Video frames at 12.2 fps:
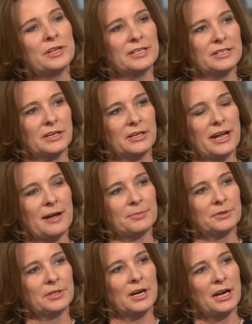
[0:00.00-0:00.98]
things that could
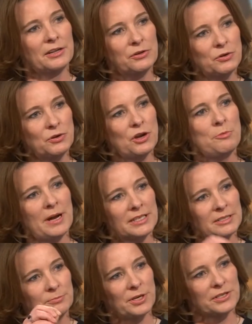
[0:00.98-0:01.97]
happen. Either you go
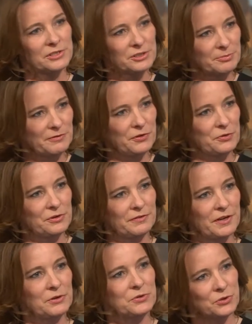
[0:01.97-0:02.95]
back to Brussels before the
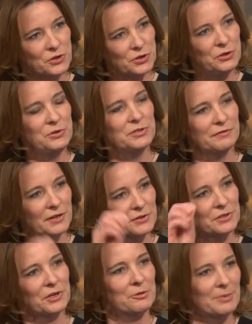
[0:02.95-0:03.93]
vote, or you lose the
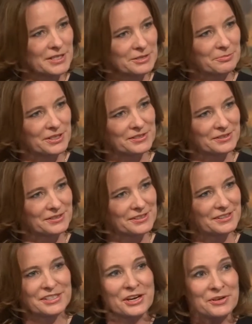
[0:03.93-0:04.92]
vote and go back to
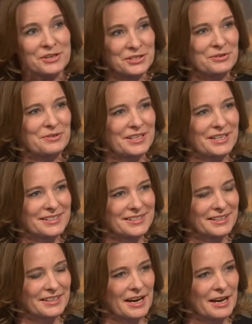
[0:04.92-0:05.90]
Brussels. There's only two things
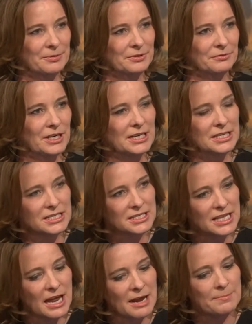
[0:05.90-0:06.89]
that can happen, right?
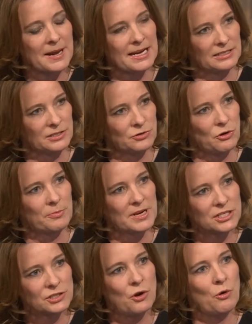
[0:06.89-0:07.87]
That
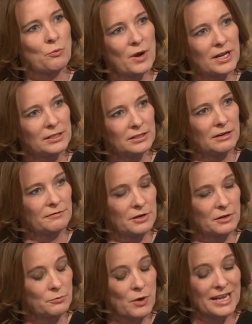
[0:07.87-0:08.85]
backstop is not
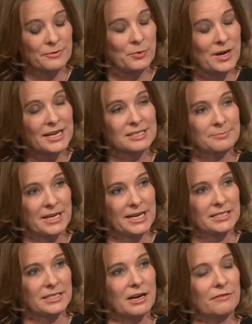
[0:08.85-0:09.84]
well
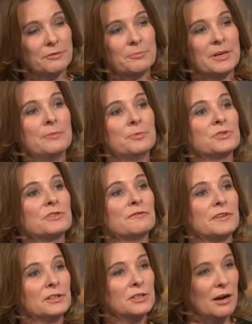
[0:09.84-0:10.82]
explained enough for people to
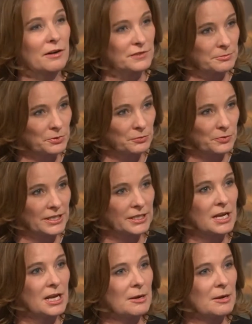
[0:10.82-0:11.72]
feel comfortable with,